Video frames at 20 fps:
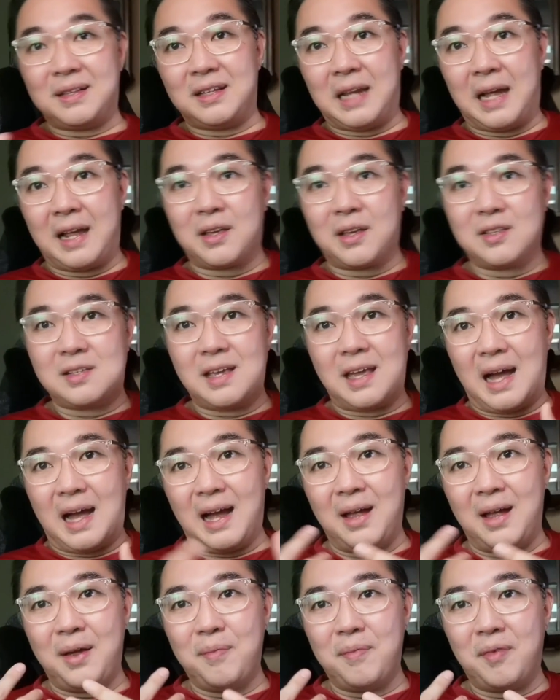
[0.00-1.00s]
Like you say,
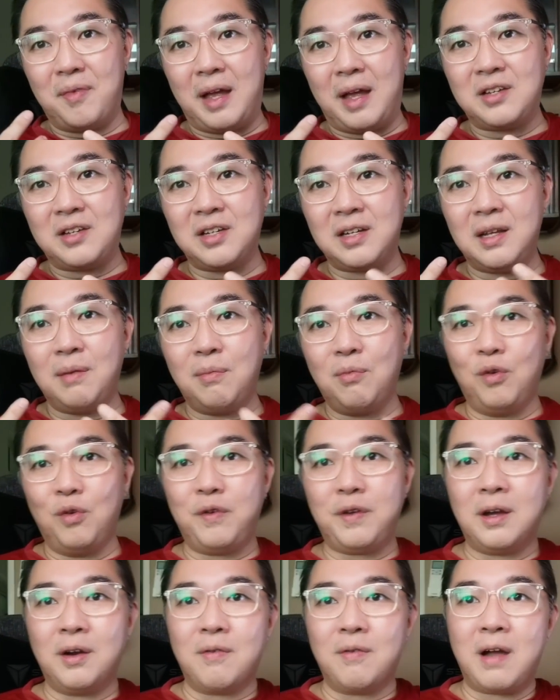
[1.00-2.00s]
I'm actually
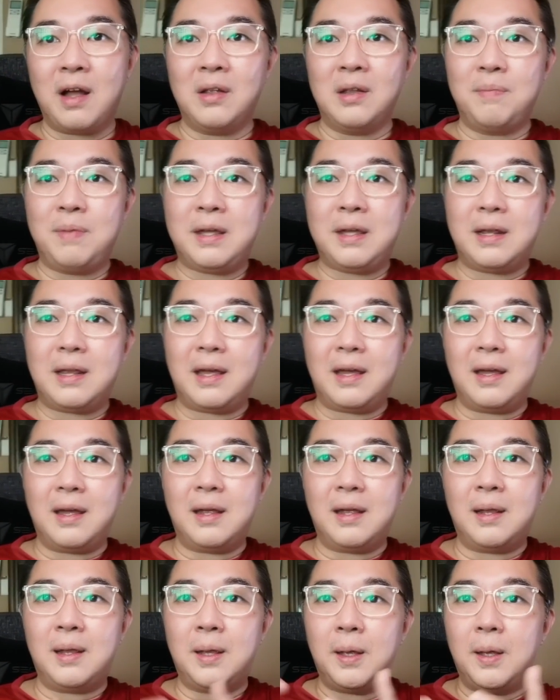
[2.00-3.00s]
moving around a bit,
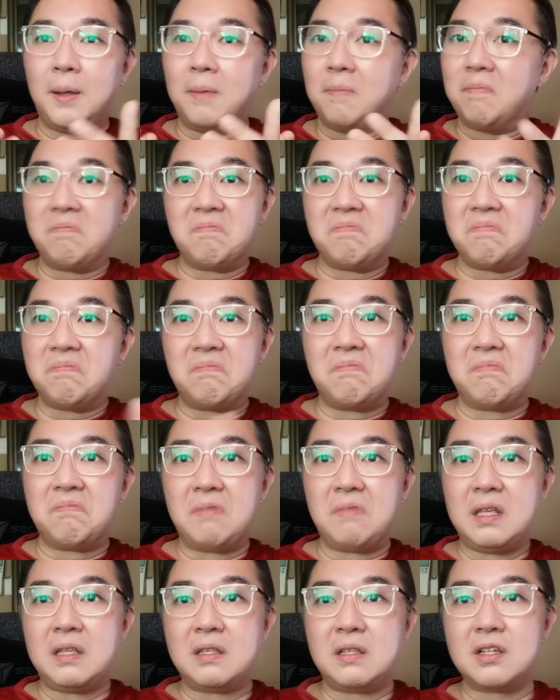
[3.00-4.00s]
and
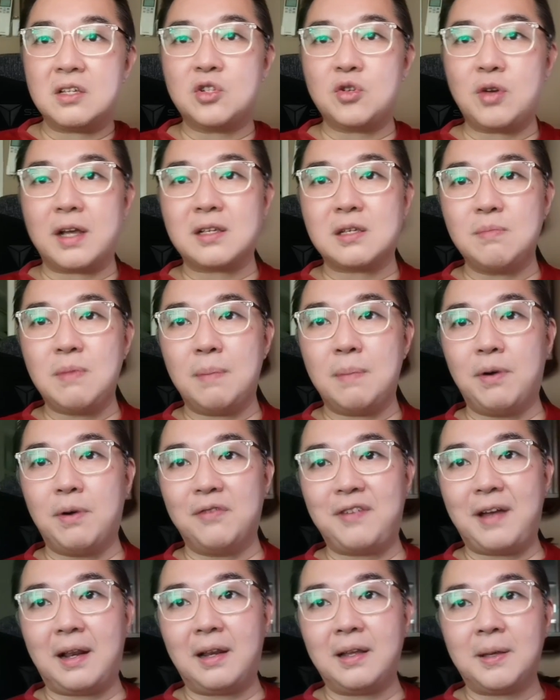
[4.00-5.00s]
it just tracks me
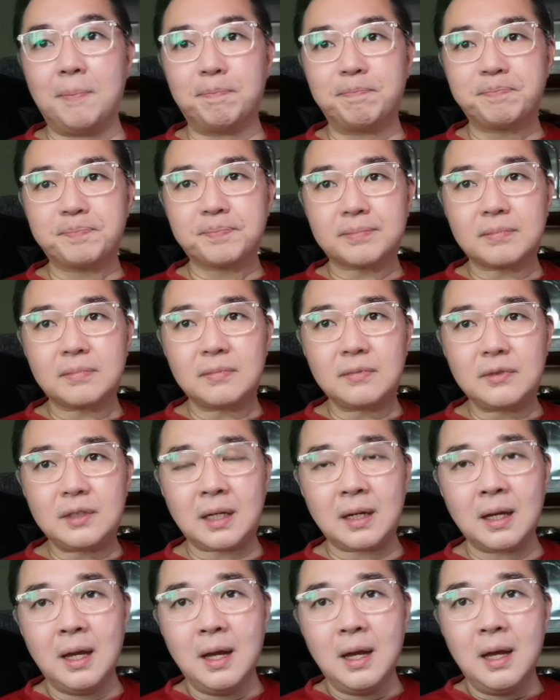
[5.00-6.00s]
perfectly.
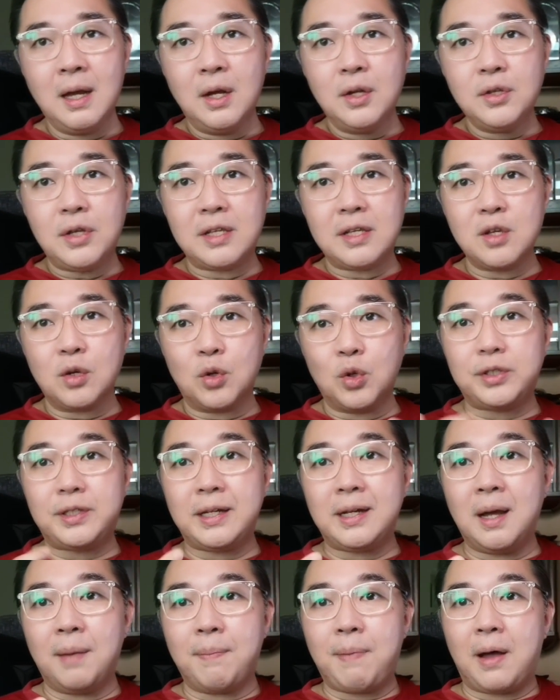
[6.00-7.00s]
That's a good
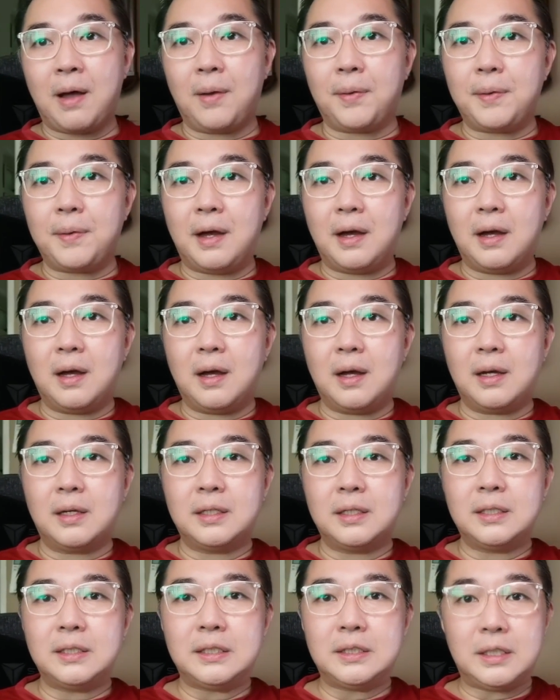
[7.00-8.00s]
thing about
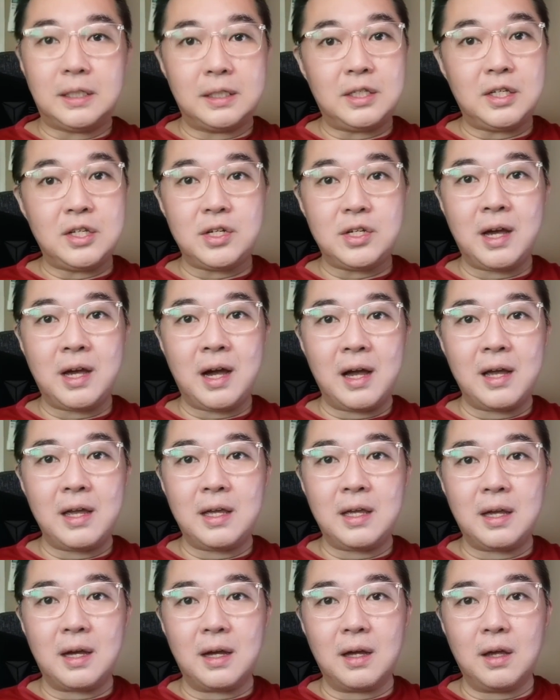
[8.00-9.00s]
the
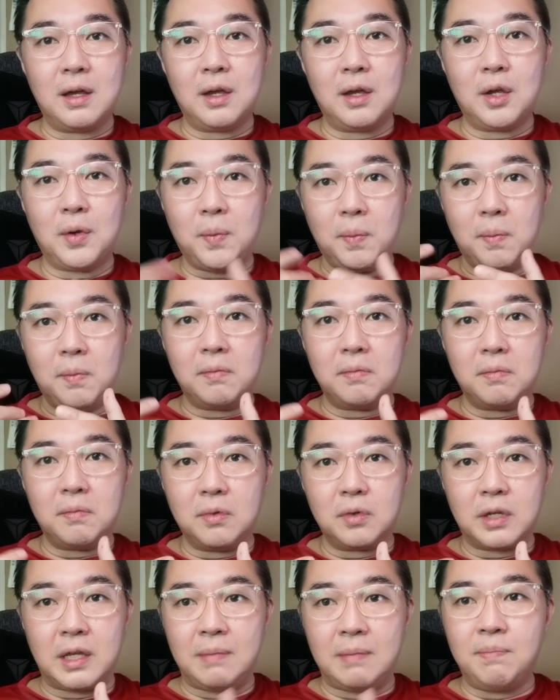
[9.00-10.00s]
DJI
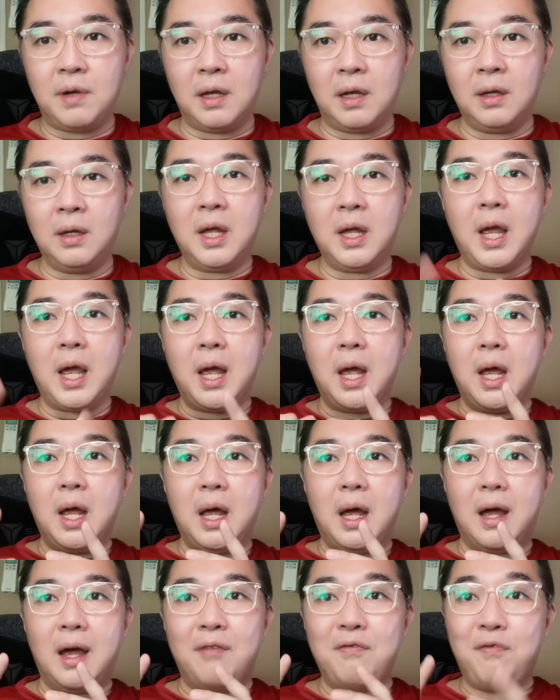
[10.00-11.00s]
gimbal.
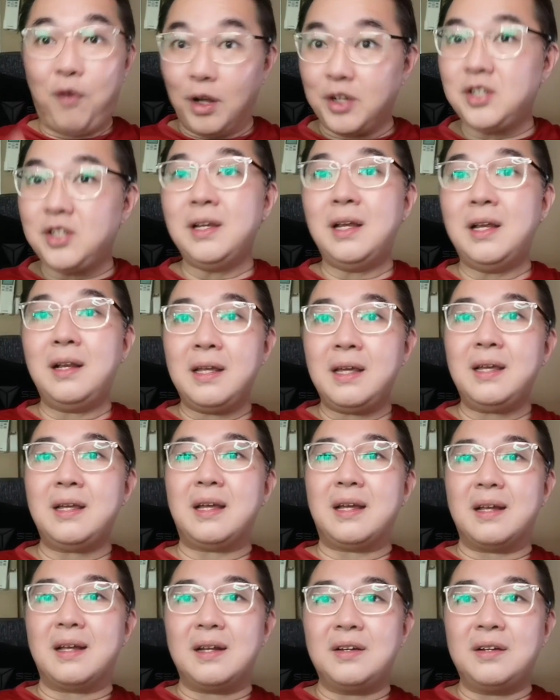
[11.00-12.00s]

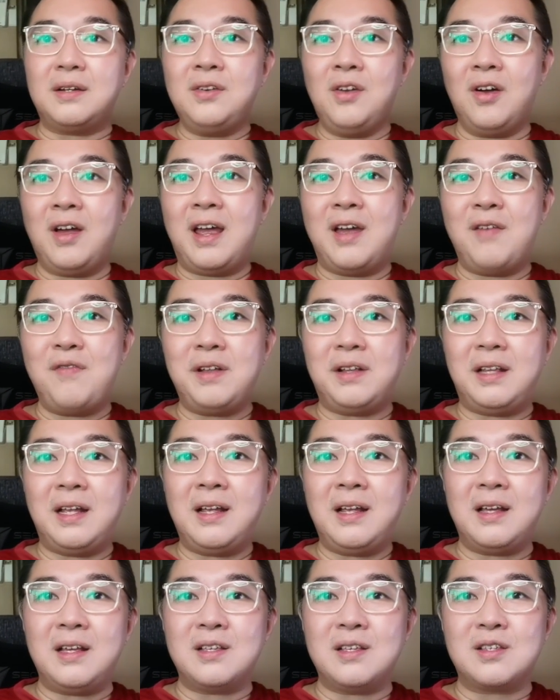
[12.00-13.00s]
Unfortunately, not
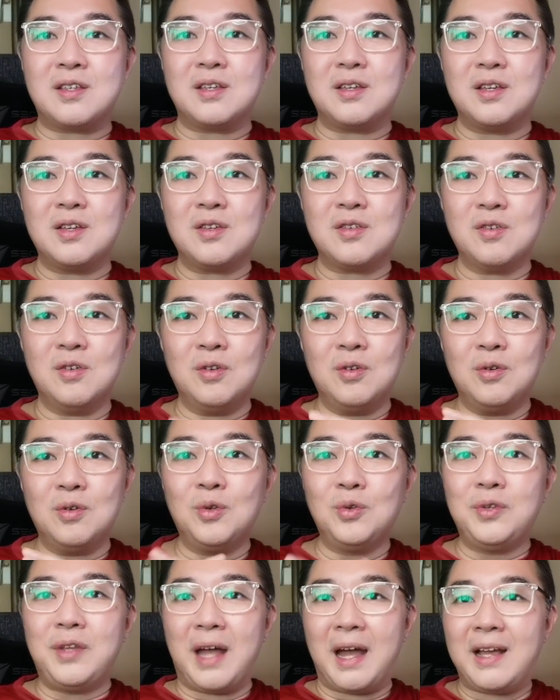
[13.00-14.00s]
everything is
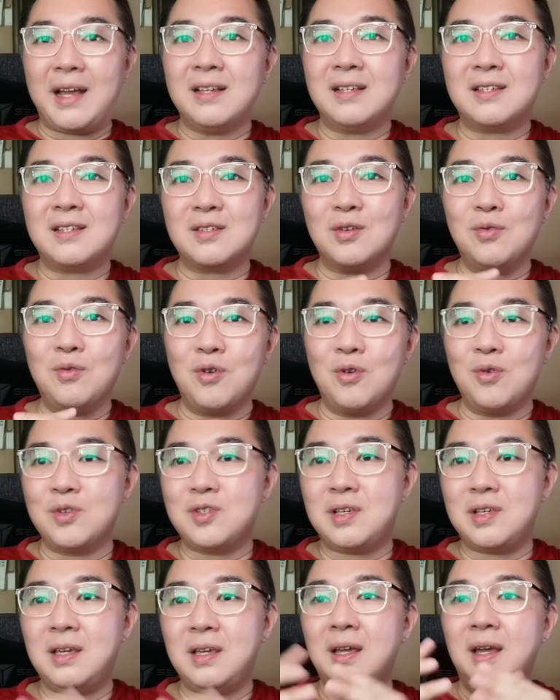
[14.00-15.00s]
so nice, so
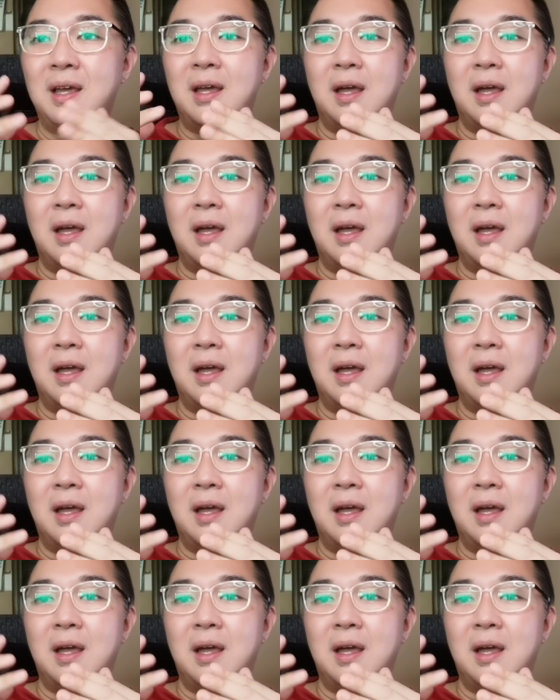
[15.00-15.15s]
rosy.